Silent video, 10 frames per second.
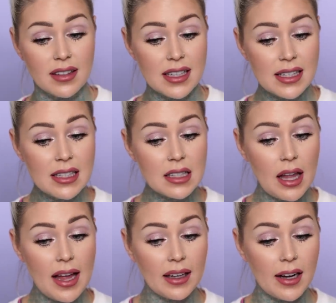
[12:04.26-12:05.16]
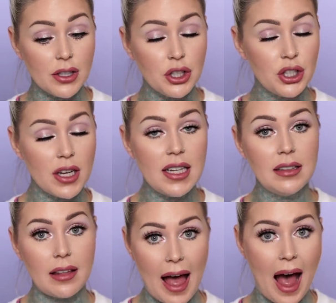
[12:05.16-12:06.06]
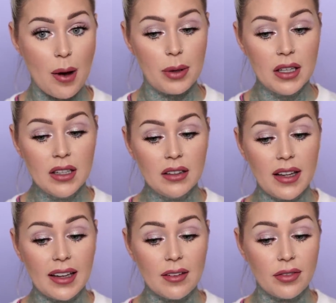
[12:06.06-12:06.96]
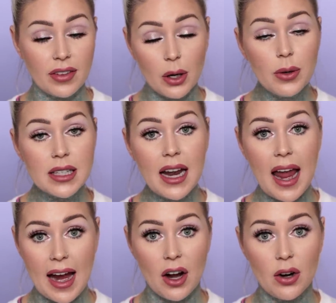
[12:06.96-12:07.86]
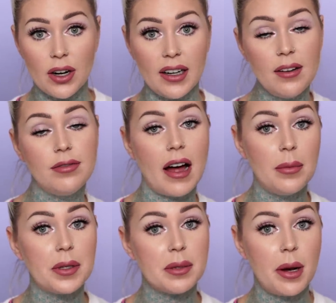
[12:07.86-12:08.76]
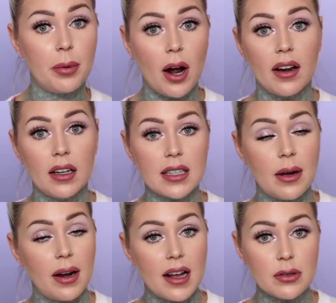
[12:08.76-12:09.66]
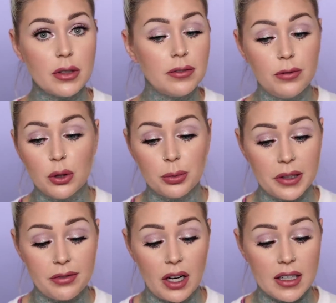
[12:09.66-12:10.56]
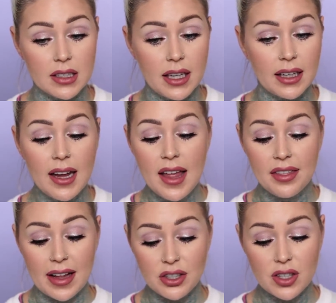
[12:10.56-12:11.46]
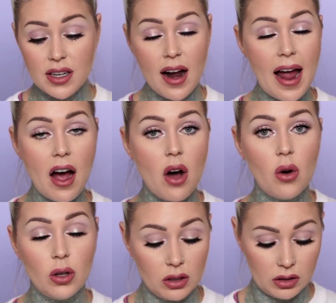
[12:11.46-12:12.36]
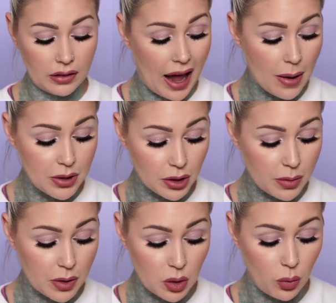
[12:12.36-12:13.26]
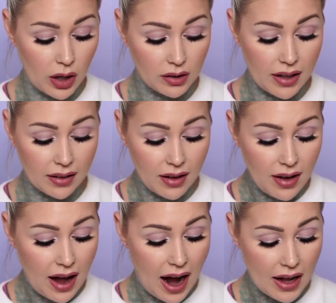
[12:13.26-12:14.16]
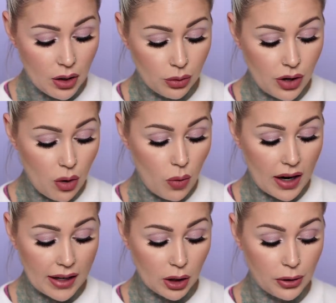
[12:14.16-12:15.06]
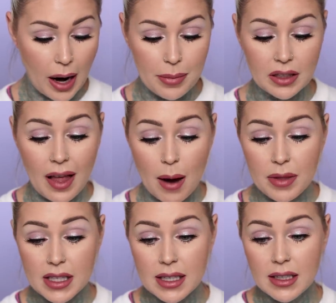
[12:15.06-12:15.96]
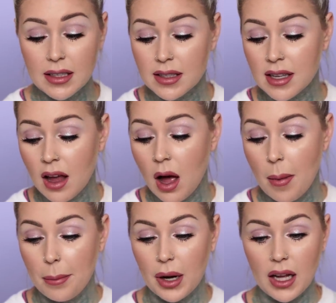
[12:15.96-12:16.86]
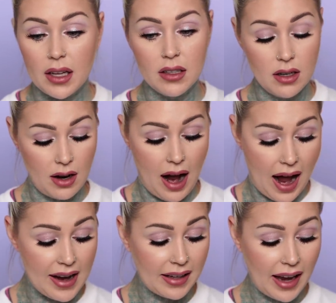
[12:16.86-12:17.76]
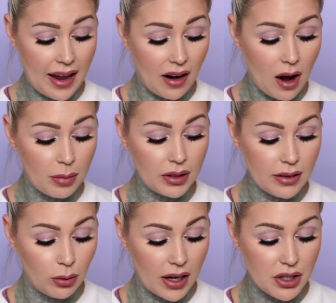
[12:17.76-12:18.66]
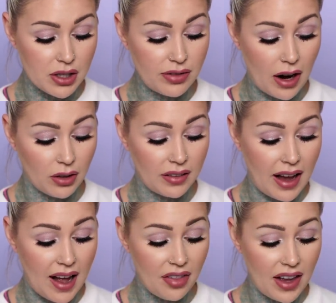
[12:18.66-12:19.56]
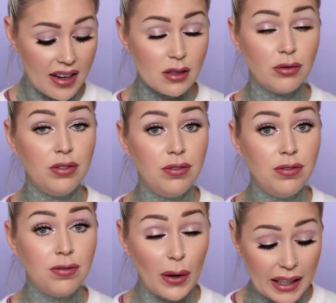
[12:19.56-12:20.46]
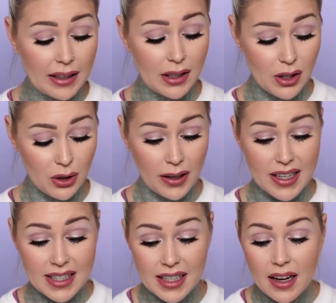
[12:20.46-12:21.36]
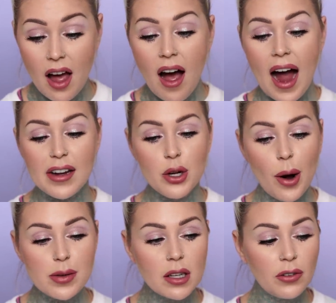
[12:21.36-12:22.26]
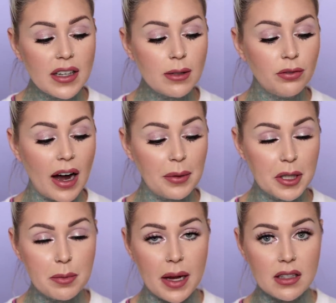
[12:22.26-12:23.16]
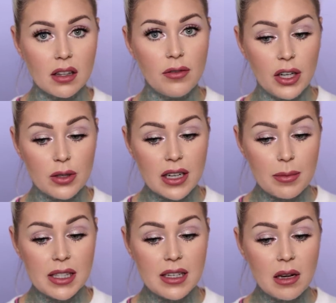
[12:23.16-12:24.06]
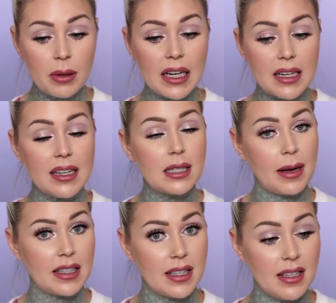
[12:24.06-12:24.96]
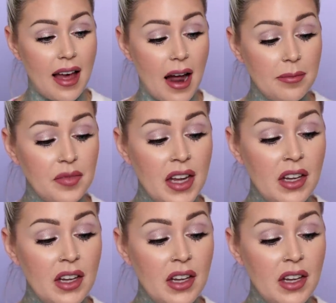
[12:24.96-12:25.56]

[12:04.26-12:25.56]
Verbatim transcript: This is like a lab. Like if there was a hair or any fibers in my product, I would ask for a full refund. Like that's just not how labs are supposed to work. Like I don't know what kind of crappy lab this is, but I cannot believe what I just found in that. That is freaking crazy. I knew I was gonna find some fibers based on the videos that I've been seeing, but I didn't expect to see that.